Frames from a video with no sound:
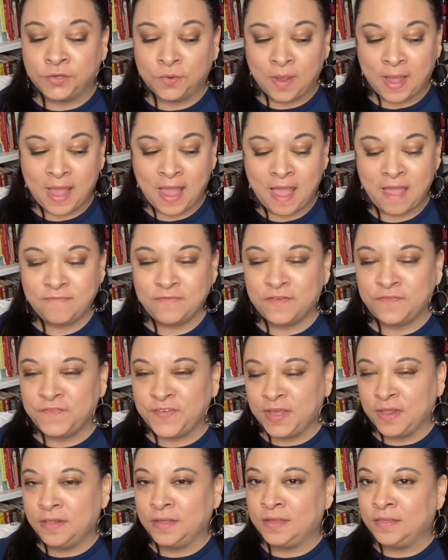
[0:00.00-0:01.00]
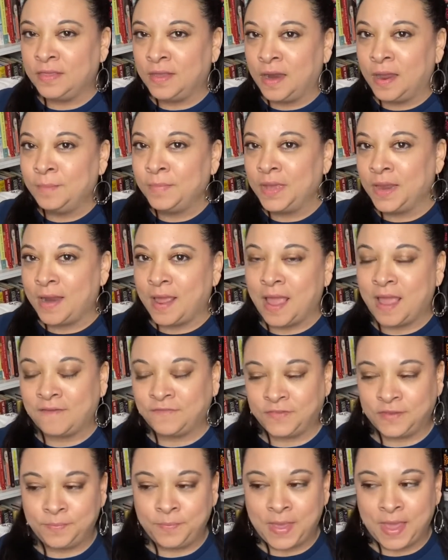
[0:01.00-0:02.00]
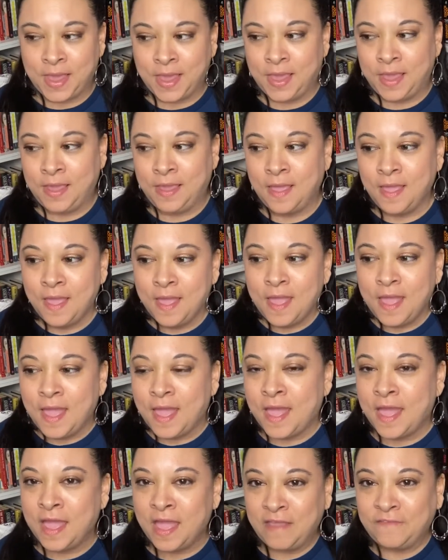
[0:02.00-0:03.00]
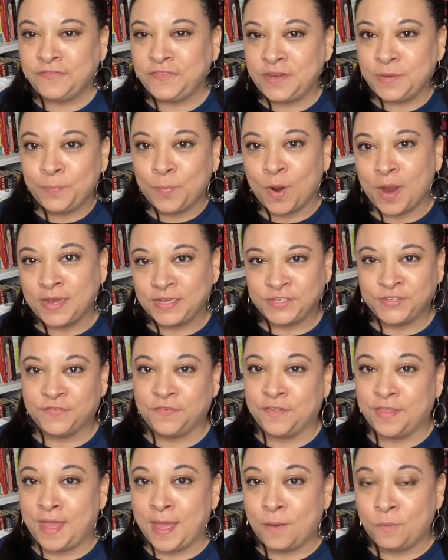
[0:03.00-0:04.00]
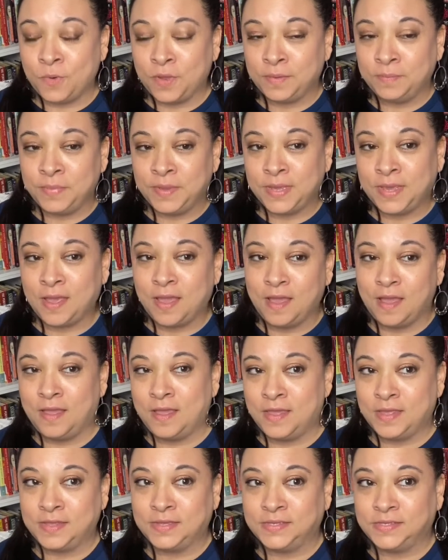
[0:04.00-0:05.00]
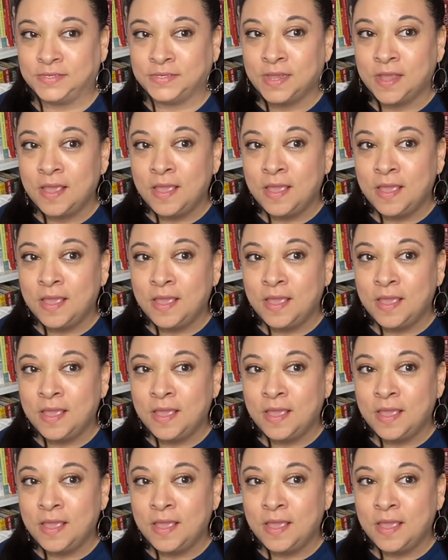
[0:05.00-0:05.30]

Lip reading: I have a feeling that I'm going to have to pay a hefty price for that one because